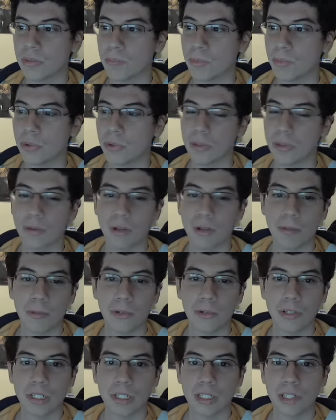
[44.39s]

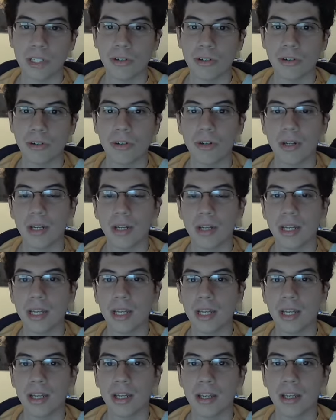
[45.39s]
2.3.2
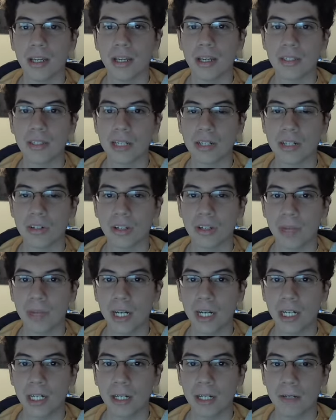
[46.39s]
in Central
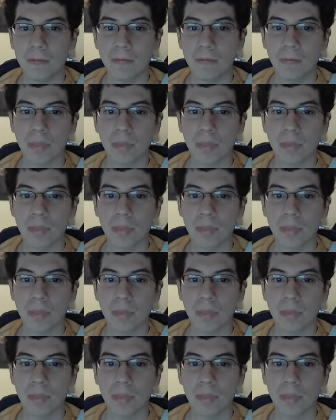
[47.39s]
America.